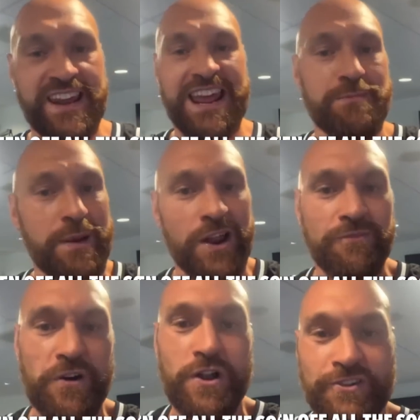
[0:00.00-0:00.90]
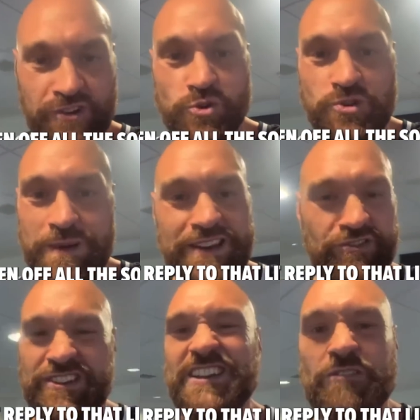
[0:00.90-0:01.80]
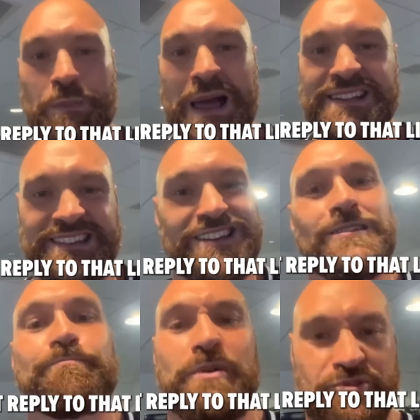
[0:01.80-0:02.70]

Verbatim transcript: day and I've been off all the social medias and didn't reply to little